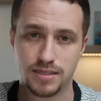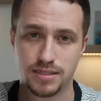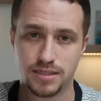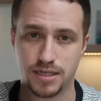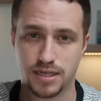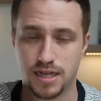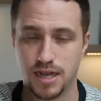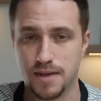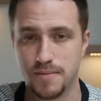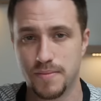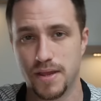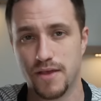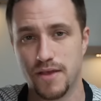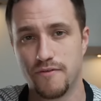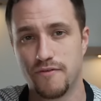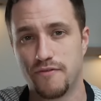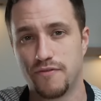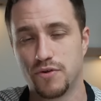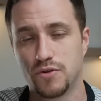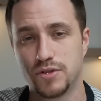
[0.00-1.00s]
to come
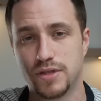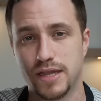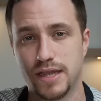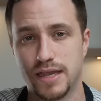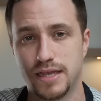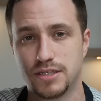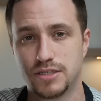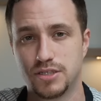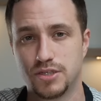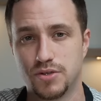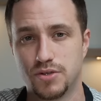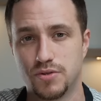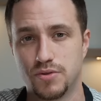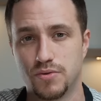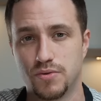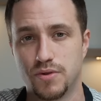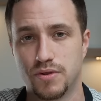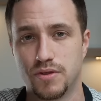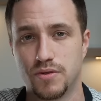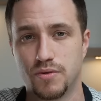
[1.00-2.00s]
fully
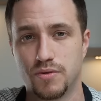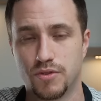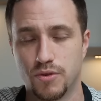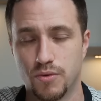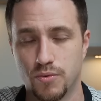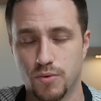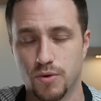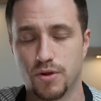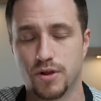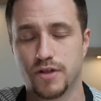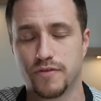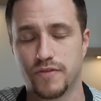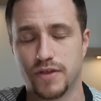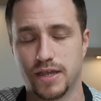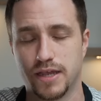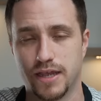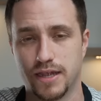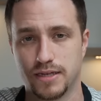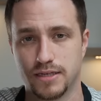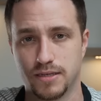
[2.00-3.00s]
into the work of the
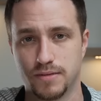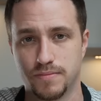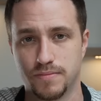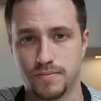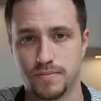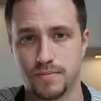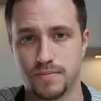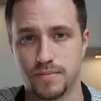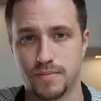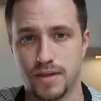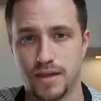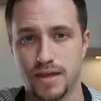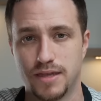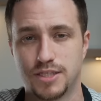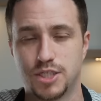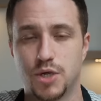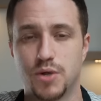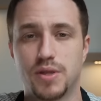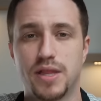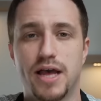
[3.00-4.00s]
kingdom,
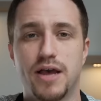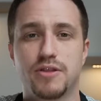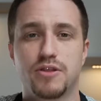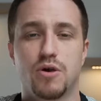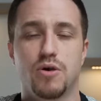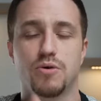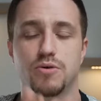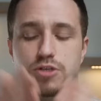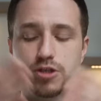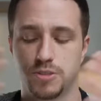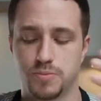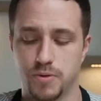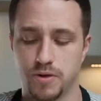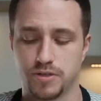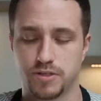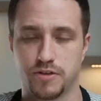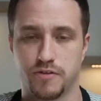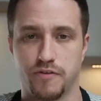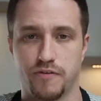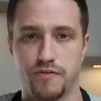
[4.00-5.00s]
to allow the Holy
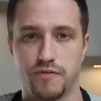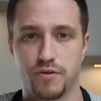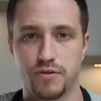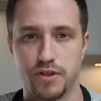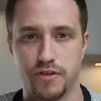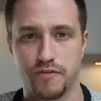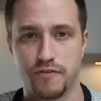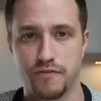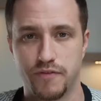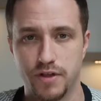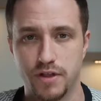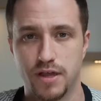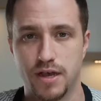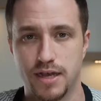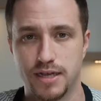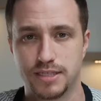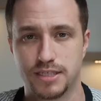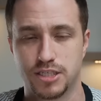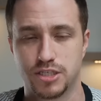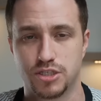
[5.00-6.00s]
Spirit to fully fill
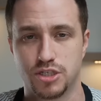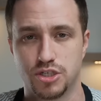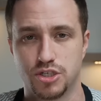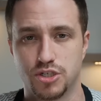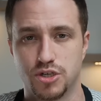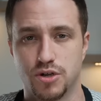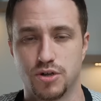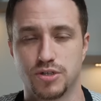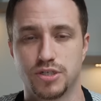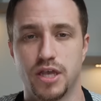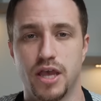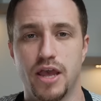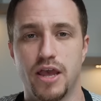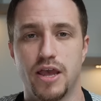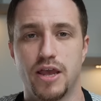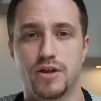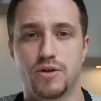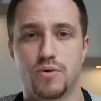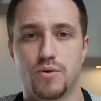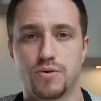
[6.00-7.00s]
us as the church
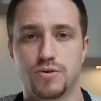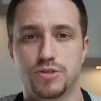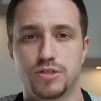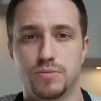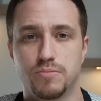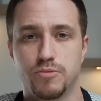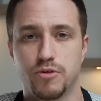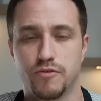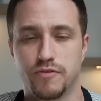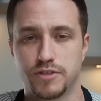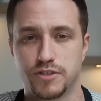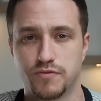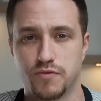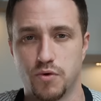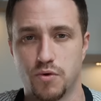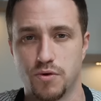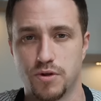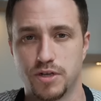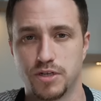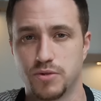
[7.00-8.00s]
in order to move us
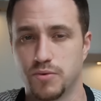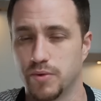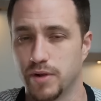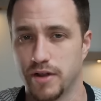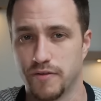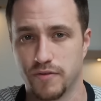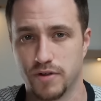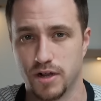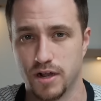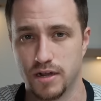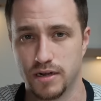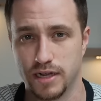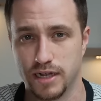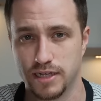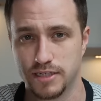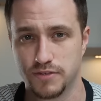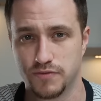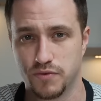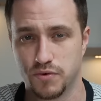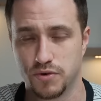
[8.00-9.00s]
forward into whatever God
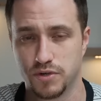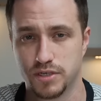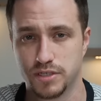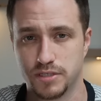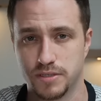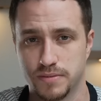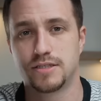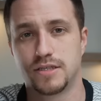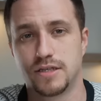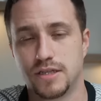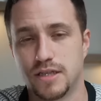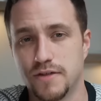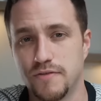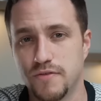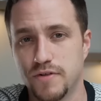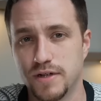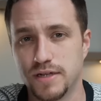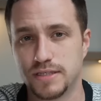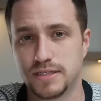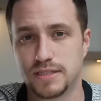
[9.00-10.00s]
has for us.
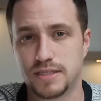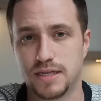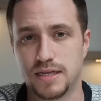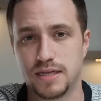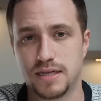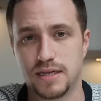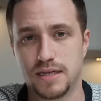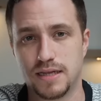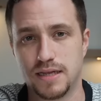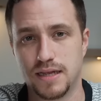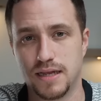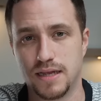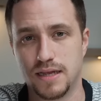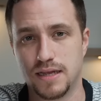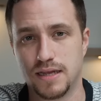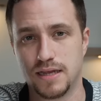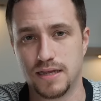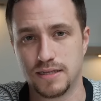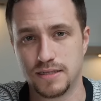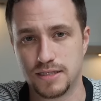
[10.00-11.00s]
Deliverance,
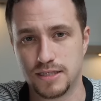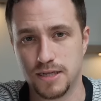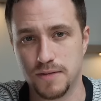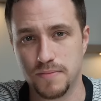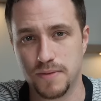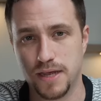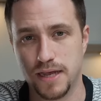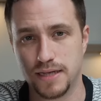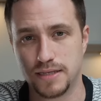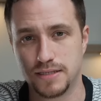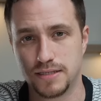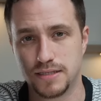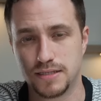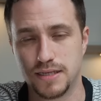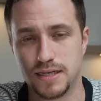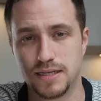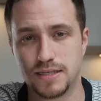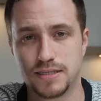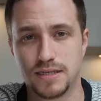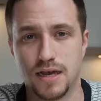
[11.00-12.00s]
in some cases,
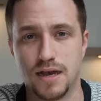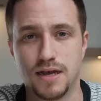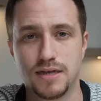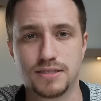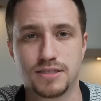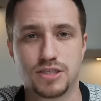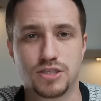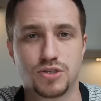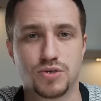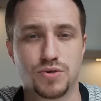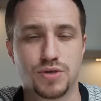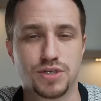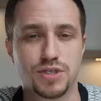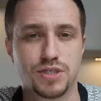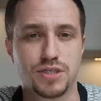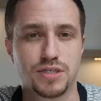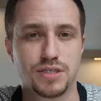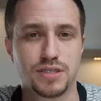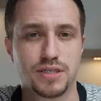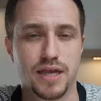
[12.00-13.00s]
is us as
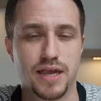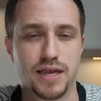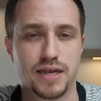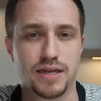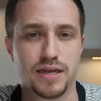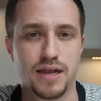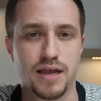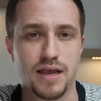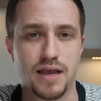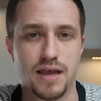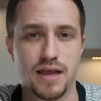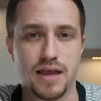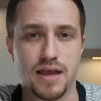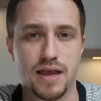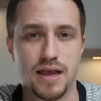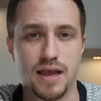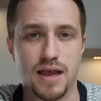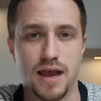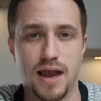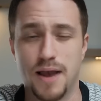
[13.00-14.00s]
Christians saying,
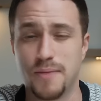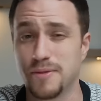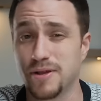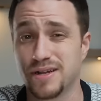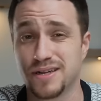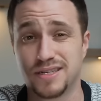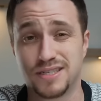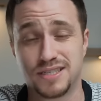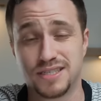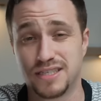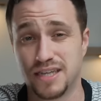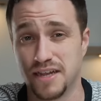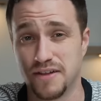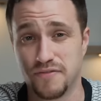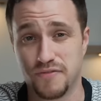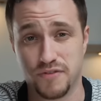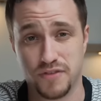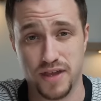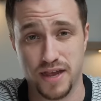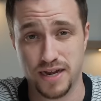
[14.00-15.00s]
I'm not going to
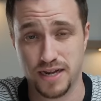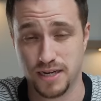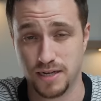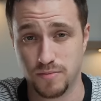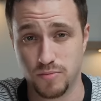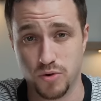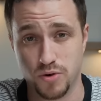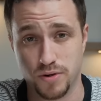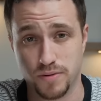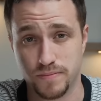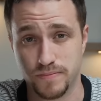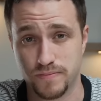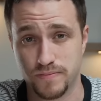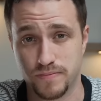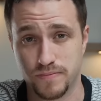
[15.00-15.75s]
stand for that anymore.